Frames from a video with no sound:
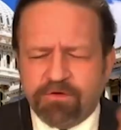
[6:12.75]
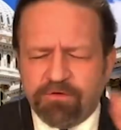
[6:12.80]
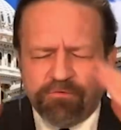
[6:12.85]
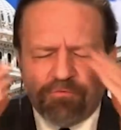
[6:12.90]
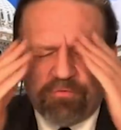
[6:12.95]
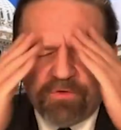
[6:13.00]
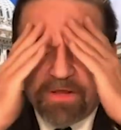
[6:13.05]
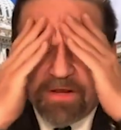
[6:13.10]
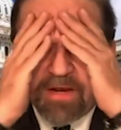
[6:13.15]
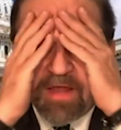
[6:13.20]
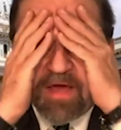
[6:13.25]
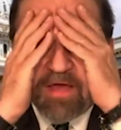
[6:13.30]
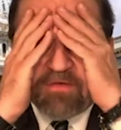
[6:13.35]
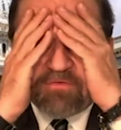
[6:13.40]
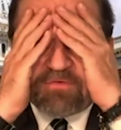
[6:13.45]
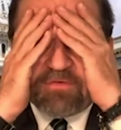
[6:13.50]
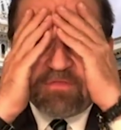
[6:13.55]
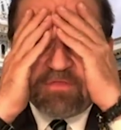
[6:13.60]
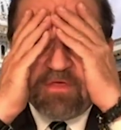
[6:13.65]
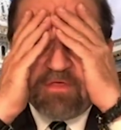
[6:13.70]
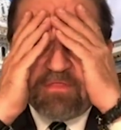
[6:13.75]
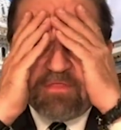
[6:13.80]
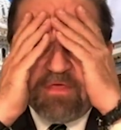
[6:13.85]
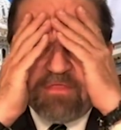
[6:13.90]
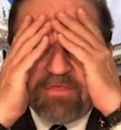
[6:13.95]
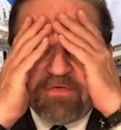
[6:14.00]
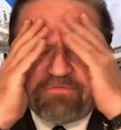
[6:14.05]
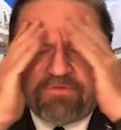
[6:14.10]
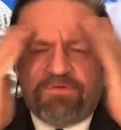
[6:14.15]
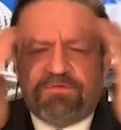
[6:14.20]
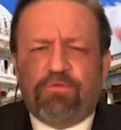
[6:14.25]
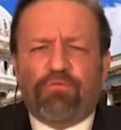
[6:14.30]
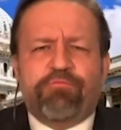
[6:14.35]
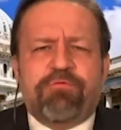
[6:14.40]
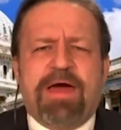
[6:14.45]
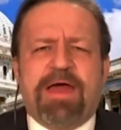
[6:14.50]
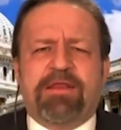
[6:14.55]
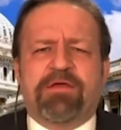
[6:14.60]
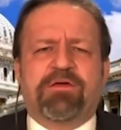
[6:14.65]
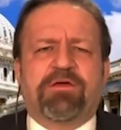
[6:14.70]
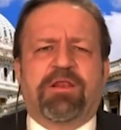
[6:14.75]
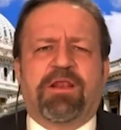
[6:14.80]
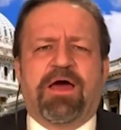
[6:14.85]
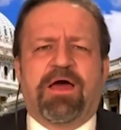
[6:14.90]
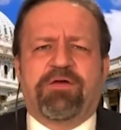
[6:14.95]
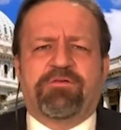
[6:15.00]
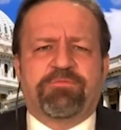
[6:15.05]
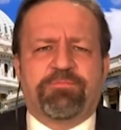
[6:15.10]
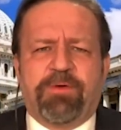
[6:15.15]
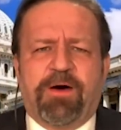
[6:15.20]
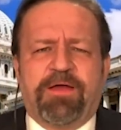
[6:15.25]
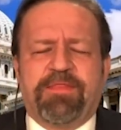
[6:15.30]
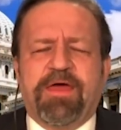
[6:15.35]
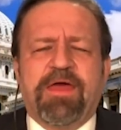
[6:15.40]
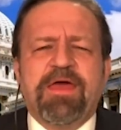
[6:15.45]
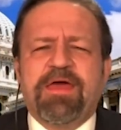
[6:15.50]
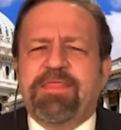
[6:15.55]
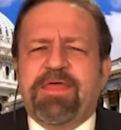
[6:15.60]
you realize th- th- this is a radicalized part